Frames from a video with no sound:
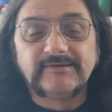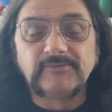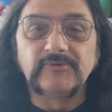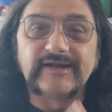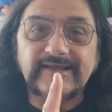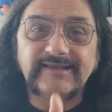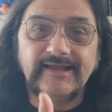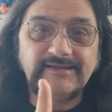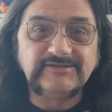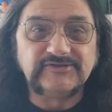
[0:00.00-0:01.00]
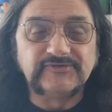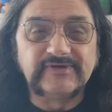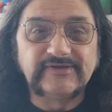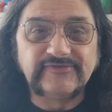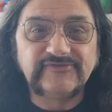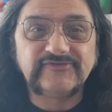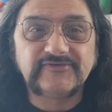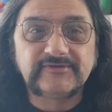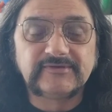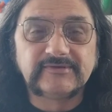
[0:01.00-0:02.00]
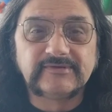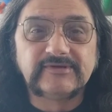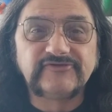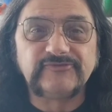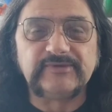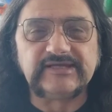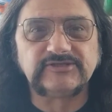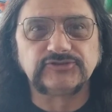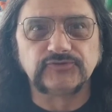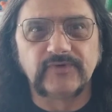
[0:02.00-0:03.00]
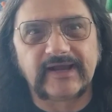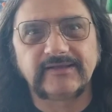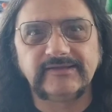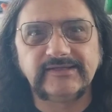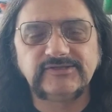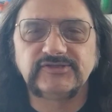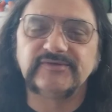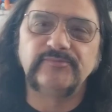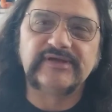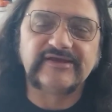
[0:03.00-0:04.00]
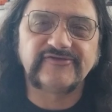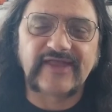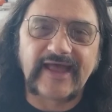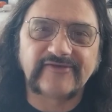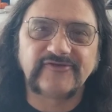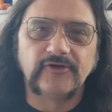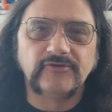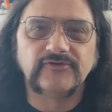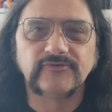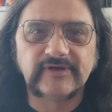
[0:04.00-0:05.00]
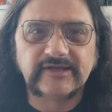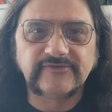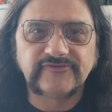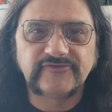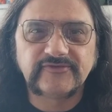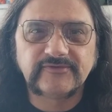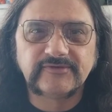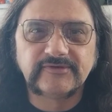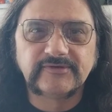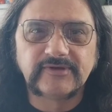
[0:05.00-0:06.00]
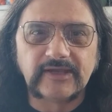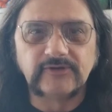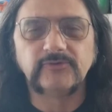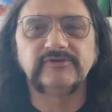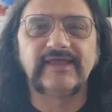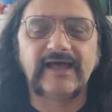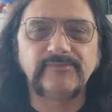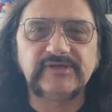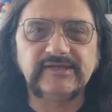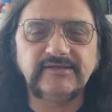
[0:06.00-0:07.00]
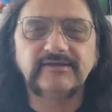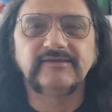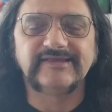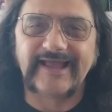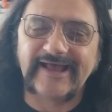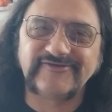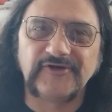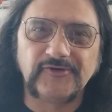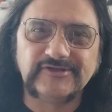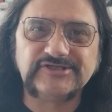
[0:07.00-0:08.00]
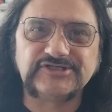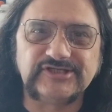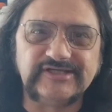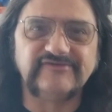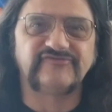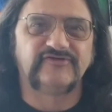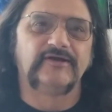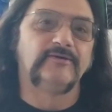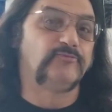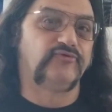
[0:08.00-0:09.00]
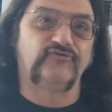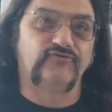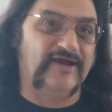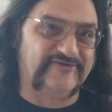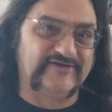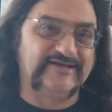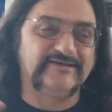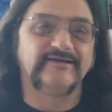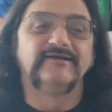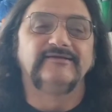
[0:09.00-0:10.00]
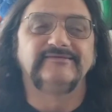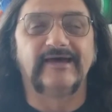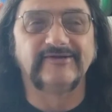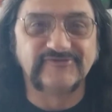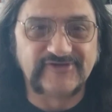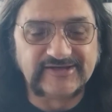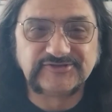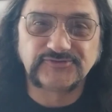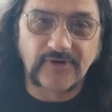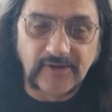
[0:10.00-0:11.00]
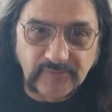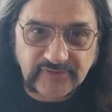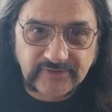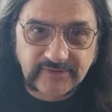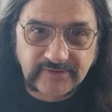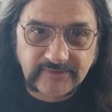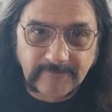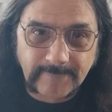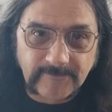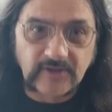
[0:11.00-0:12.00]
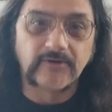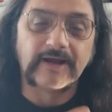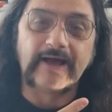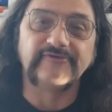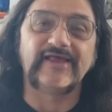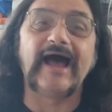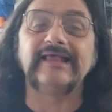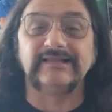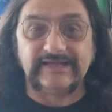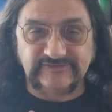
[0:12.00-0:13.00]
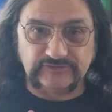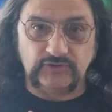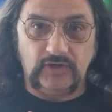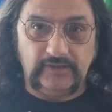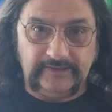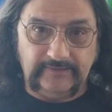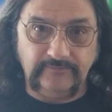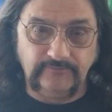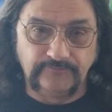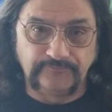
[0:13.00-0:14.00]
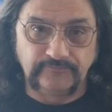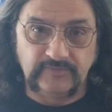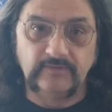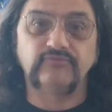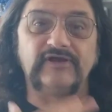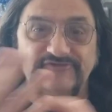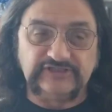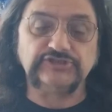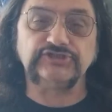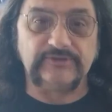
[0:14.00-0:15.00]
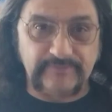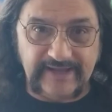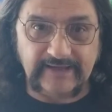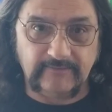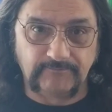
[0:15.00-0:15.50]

But what I can do is speak directly to the biggest asshole there is. And who would that be? The asshole in chief, President Donald J. Trump. Or how I like to call him, President Shitbag.